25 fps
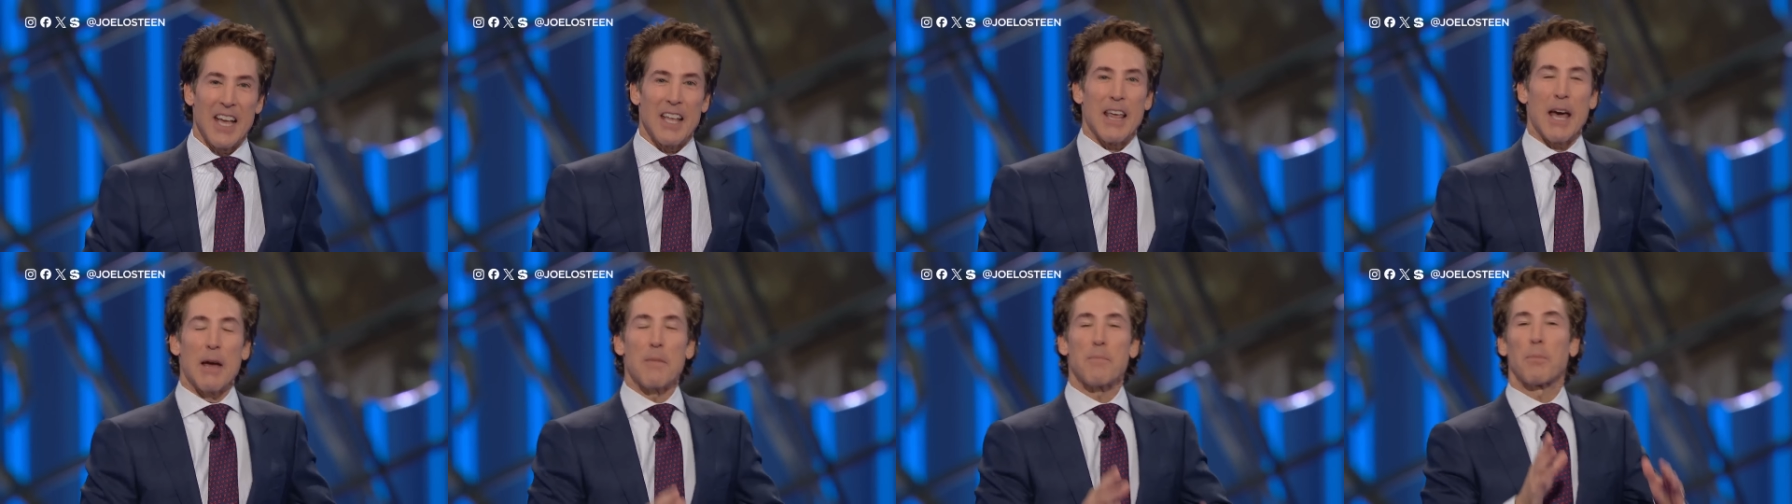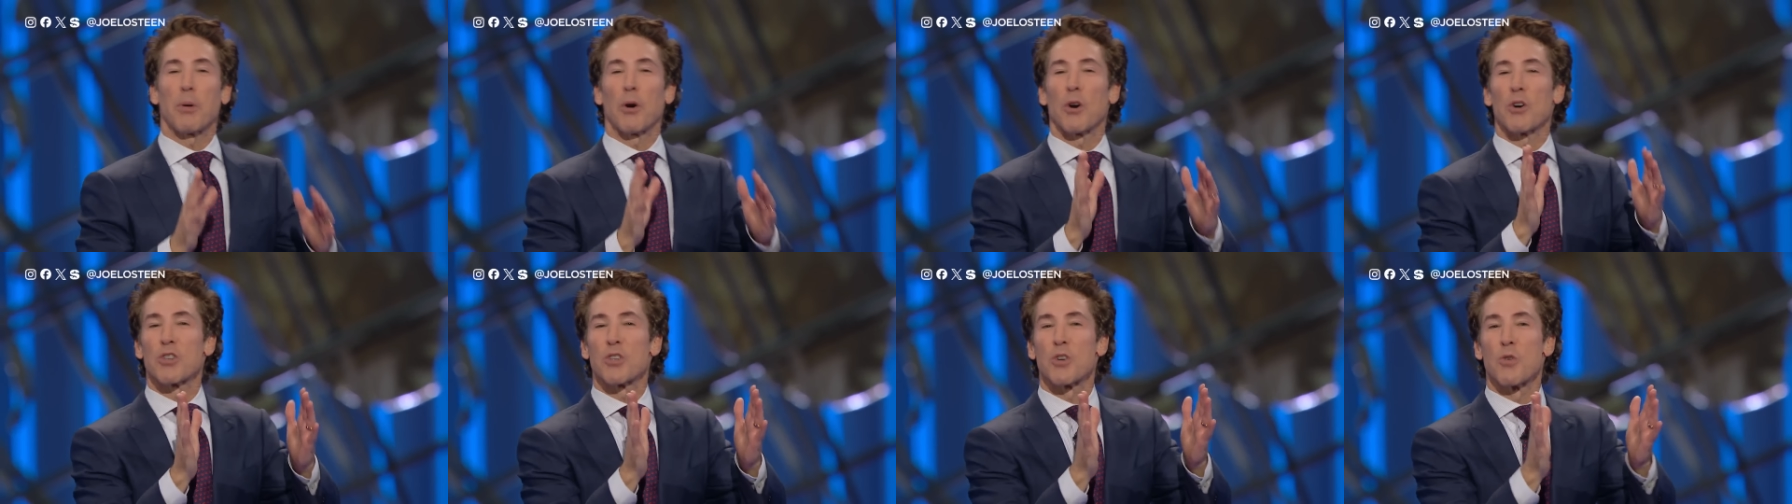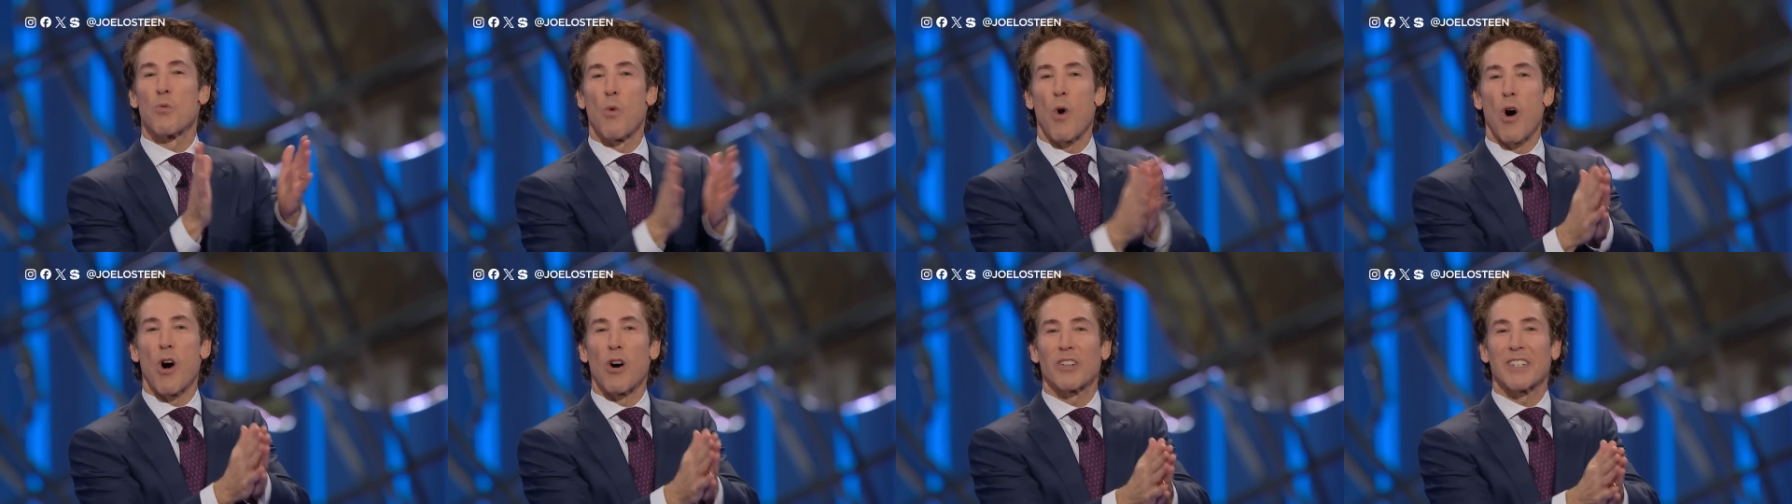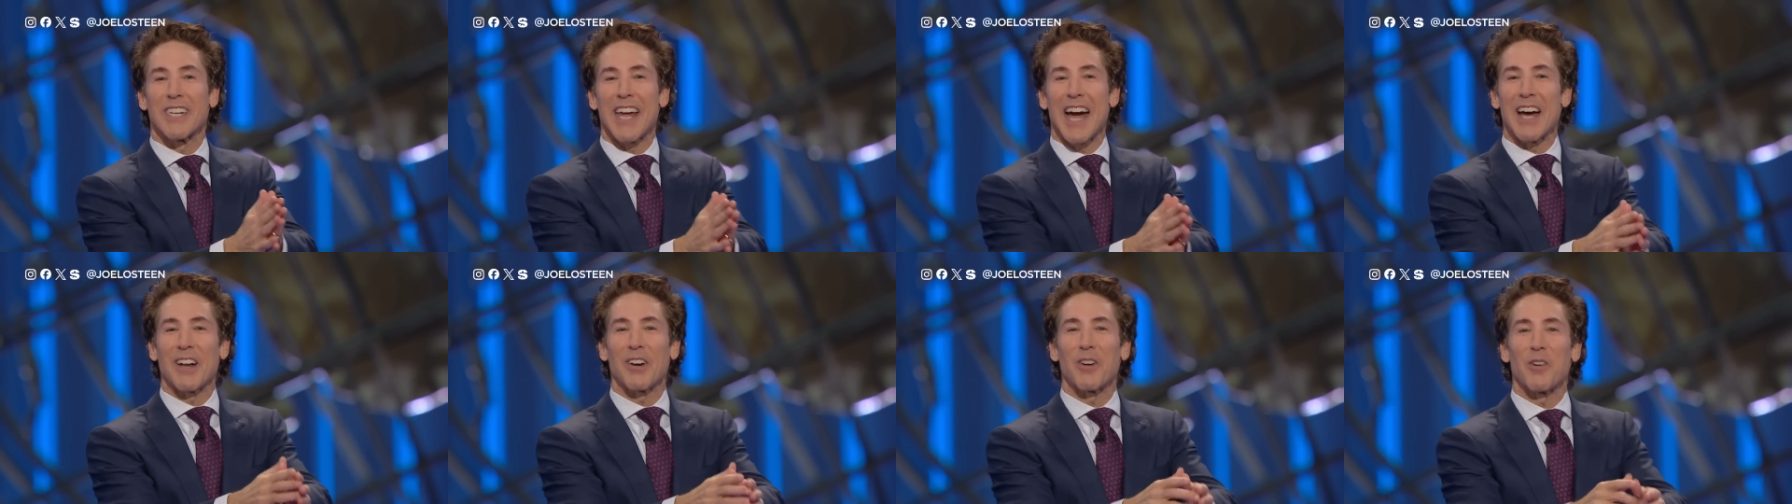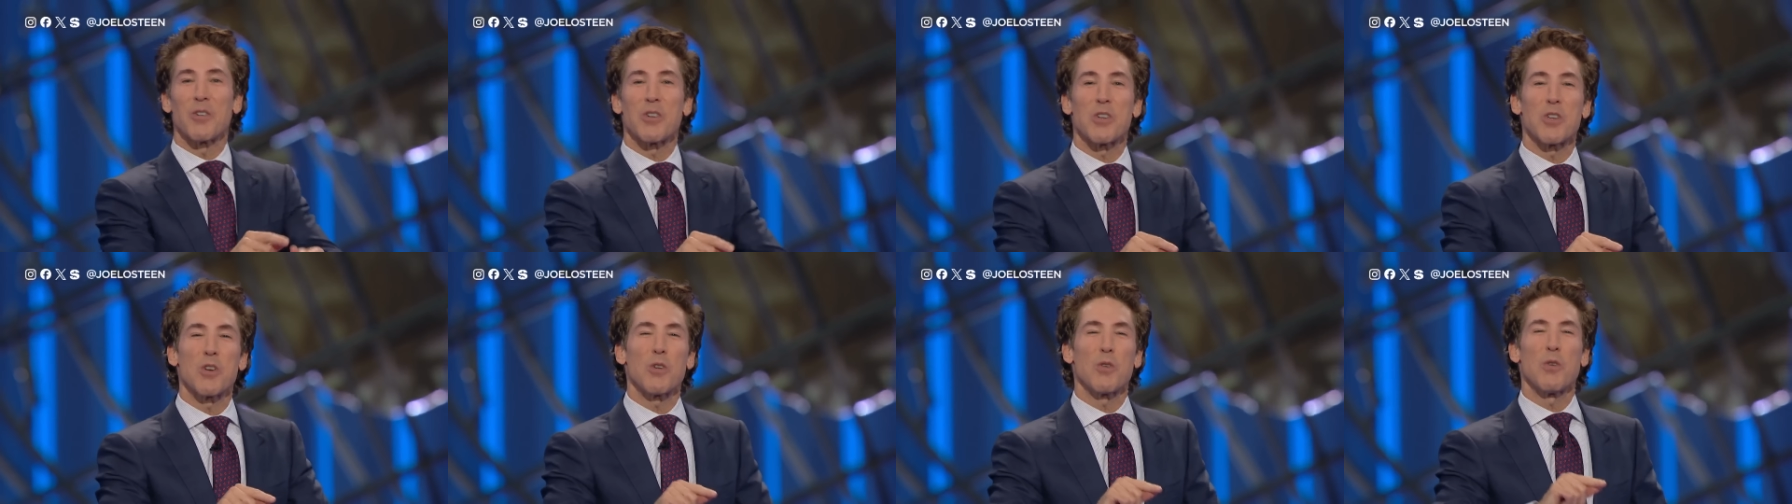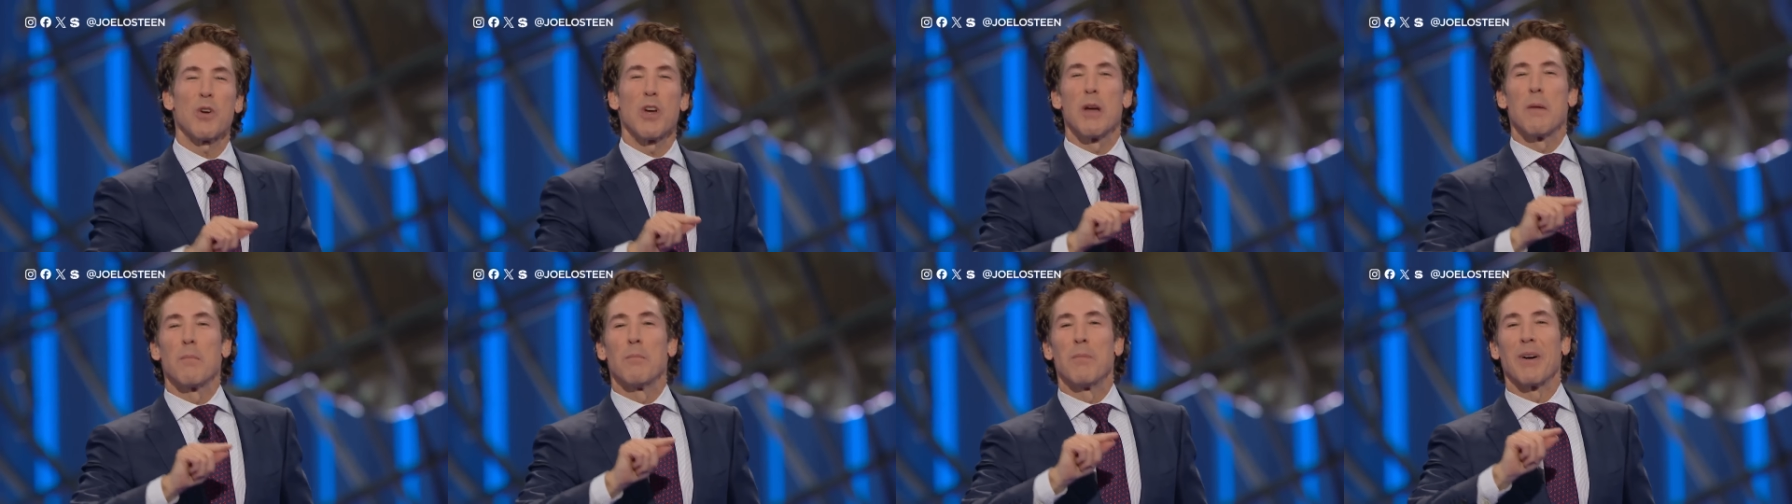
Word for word: That person walked out on you,